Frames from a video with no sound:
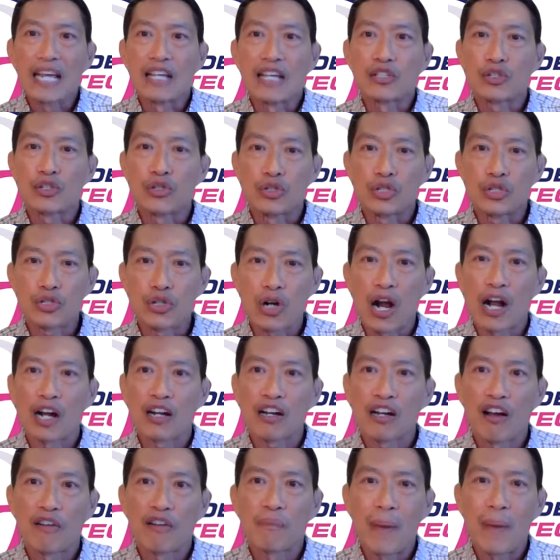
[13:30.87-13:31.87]
is to
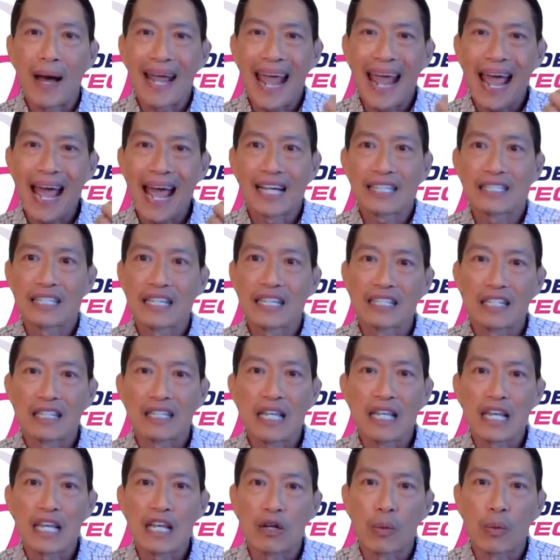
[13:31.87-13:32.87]
start off by asking
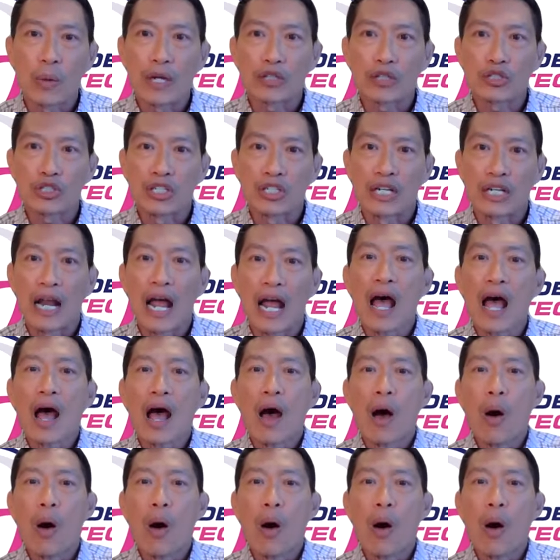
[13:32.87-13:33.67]
the key question,